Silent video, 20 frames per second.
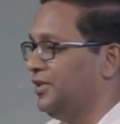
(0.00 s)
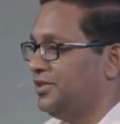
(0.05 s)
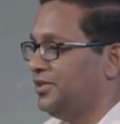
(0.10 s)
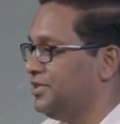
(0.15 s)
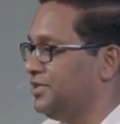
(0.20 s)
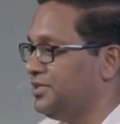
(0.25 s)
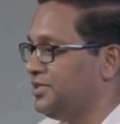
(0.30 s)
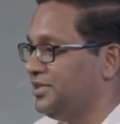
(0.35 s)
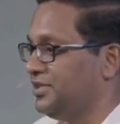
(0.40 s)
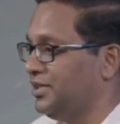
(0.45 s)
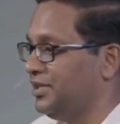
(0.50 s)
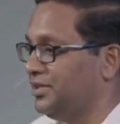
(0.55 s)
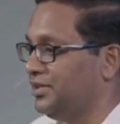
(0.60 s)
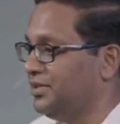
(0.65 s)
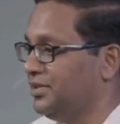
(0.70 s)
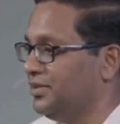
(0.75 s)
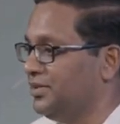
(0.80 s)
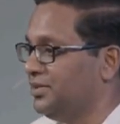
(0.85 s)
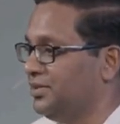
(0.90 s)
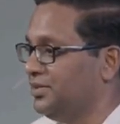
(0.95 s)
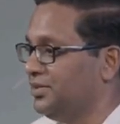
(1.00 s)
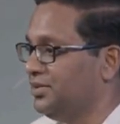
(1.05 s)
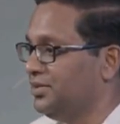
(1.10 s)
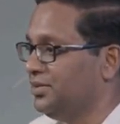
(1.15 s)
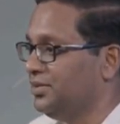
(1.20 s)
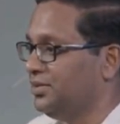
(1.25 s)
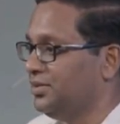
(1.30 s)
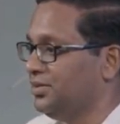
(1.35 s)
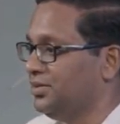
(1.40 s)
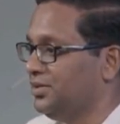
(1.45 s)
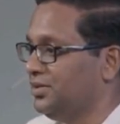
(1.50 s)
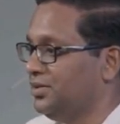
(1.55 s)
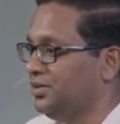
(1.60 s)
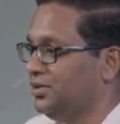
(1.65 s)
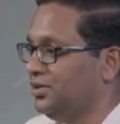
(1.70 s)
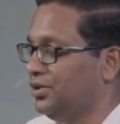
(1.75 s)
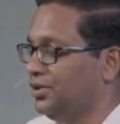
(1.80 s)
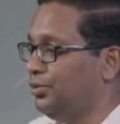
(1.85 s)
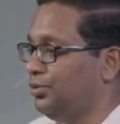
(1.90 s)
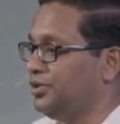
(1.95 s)
No one just
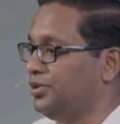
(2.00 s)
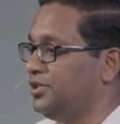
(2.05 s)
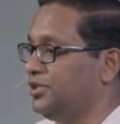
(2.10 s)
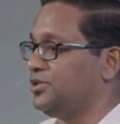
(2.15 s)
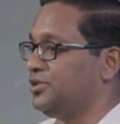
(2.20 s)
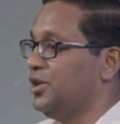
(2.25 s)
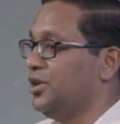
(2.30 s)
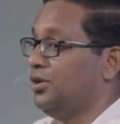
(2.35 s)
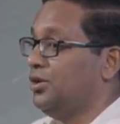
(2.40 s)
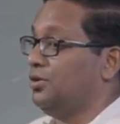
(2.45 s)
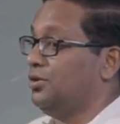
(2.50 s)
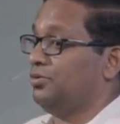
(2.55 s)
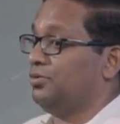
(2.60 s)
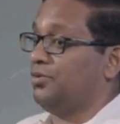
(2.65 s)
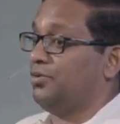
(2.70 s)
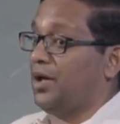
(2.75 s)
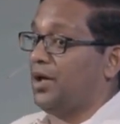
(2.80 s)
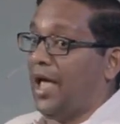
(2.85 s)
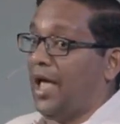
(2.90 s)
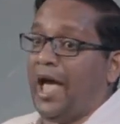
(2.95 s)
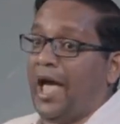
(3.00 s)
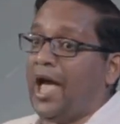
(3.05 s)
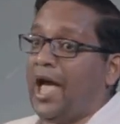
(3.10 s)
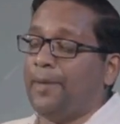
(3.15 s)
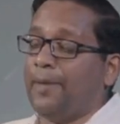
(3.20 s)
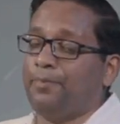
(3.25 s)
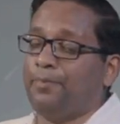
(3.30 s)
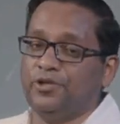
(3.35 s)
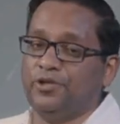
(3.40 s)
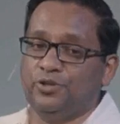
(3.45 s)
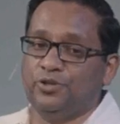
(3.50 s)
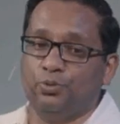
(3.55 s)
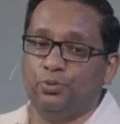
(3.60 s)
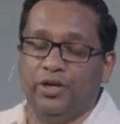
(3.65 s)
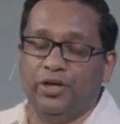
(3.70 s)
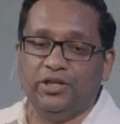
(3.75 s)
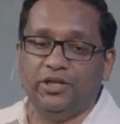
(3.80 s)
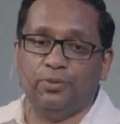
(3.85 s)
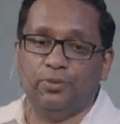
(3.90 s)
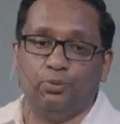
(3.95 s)
happened to wake up one morning and realize
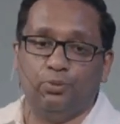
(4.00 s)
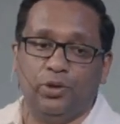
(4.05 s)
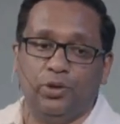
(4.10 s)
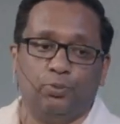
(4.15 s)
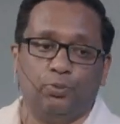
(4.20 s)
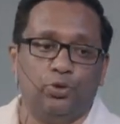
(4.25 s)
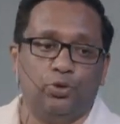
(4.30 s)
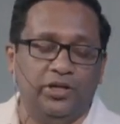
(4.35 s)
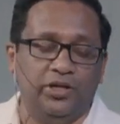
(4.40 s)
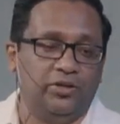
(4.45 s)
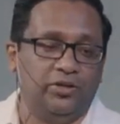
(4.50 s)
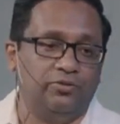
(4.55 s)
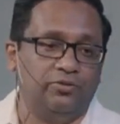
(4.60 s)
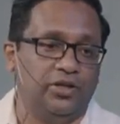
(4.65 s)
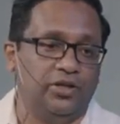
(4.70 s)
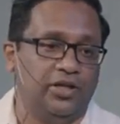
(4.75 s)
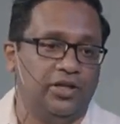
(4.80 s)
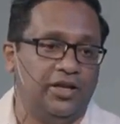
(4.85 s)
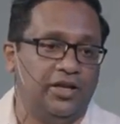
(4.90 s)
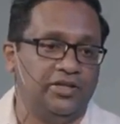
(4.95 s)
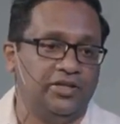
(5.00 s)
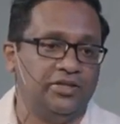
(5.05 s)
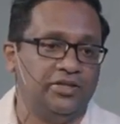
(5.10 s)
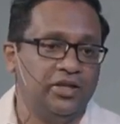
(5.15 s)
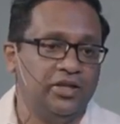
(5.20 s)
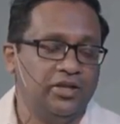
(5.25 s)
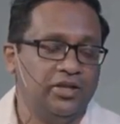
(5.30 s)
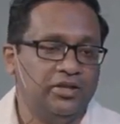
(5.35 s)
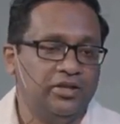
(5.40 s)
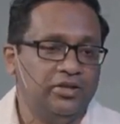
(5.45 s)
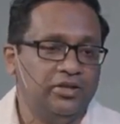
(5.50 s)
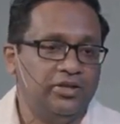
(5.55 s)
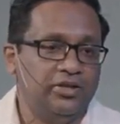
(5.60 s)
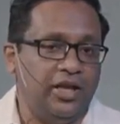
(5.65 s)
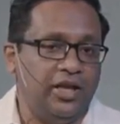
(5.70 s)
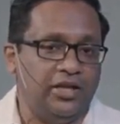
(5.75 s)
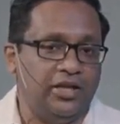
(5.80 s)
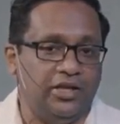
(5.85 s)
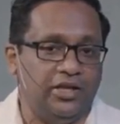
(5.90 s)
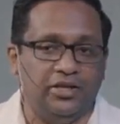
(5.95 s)
they had a
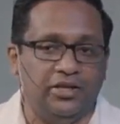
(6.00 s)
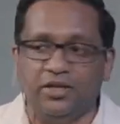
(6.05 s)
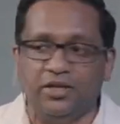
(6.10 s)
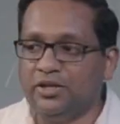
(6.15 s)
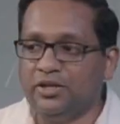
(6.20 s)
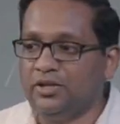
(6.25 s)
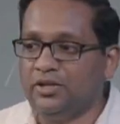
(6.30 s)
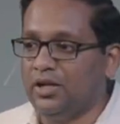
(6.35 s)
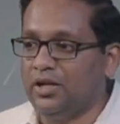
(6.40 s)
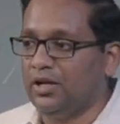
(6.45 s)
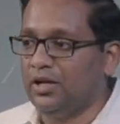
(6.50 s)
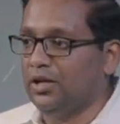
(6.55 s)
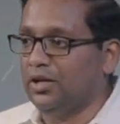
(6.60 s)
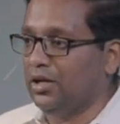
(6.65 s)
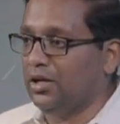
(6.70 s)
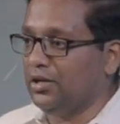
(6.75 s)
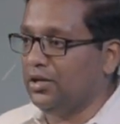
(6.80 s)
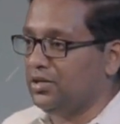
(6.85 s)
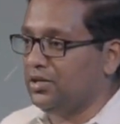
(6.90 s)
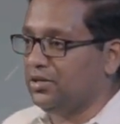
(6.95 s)
they got into an affair.